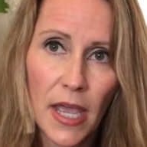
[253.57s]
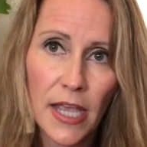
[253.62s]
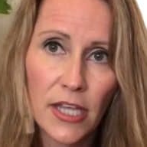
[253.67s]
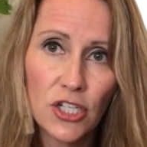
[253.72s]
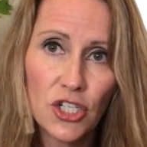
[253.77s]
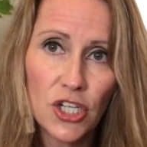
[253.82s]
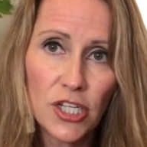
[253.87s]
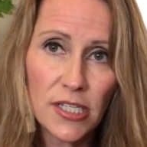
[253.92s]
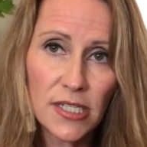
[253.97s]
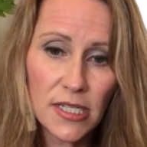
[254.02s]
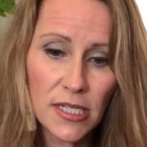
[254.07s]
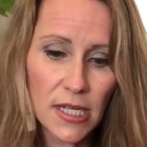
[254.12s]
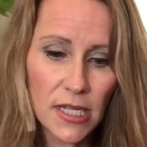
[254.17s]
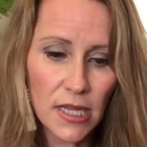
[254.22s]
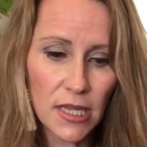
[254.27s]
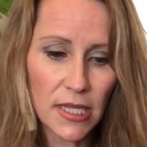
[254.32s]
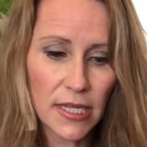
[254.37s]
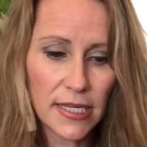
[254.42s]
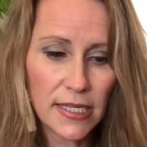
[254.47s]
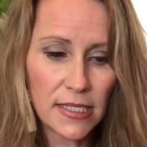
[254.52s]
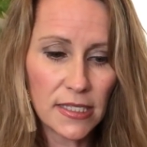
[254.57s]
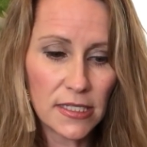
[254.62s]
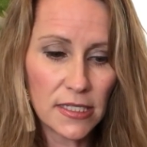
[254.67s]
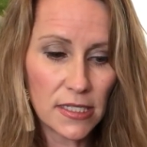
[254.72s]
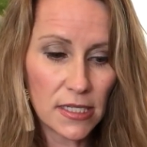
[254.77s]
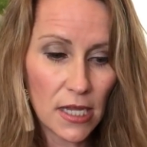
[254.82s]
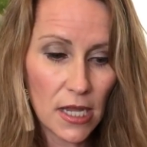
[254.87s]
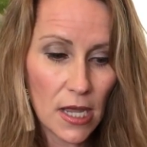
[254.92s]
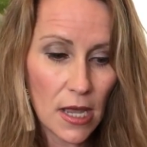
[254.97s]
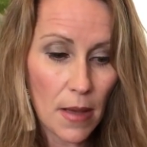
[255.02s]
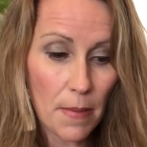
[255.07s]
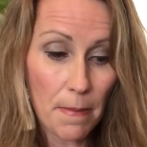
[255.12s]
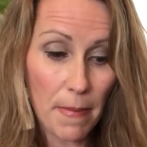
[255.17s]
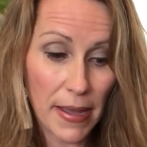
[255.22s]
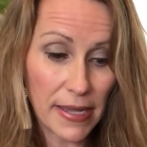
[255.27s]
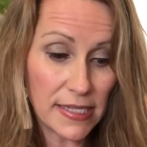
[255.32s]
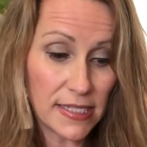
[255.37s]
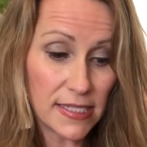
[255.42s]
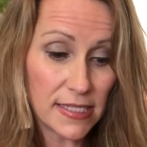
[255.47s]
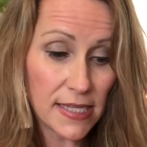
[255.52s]
And just to cleanse
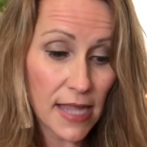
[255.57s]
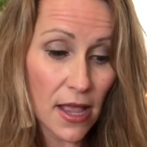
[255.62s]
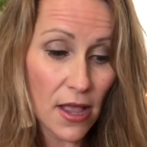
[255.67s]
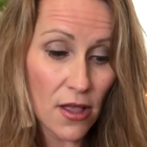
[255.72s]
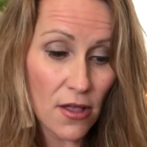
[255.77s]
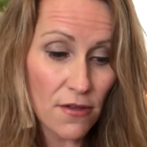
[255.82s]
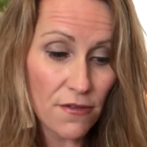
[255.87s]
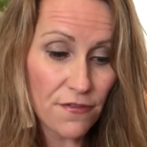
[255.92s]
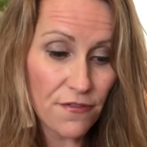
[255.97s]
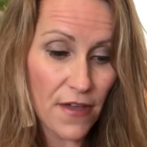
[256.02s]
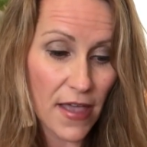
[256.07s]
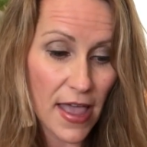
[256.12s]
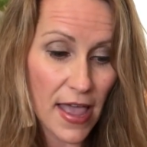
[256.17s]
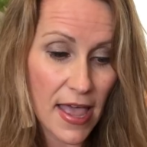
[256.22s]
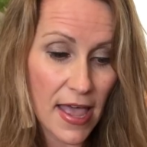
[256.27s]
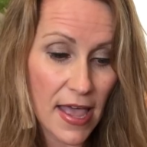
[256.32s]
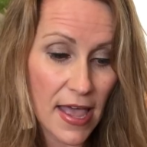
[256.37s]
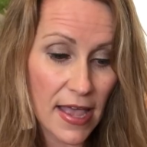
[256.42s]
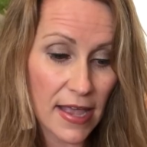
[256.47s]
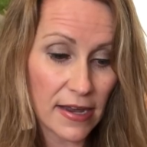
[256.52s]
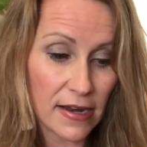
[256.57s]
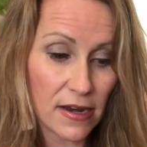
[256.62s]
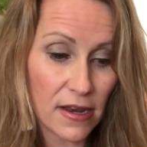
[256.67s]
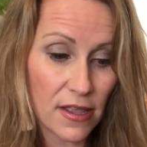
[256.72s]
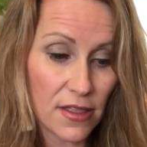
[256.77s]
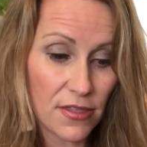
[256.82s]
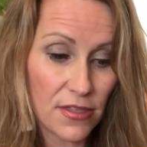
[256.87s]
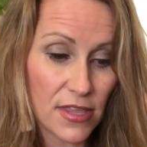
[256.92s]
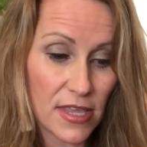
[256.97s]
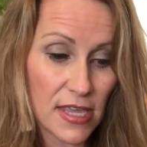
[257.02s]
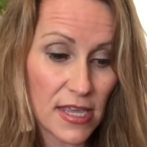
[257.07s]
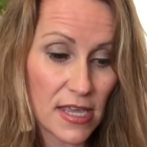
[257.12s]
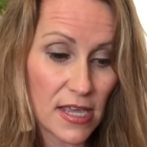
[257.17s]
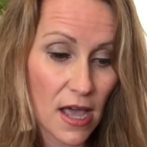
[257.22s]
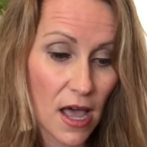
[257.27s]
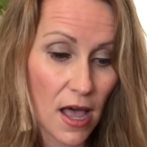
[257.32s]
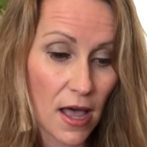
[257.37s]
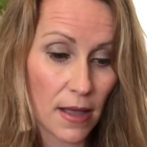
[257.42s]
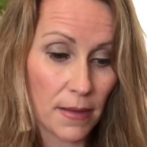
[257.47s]
myself and the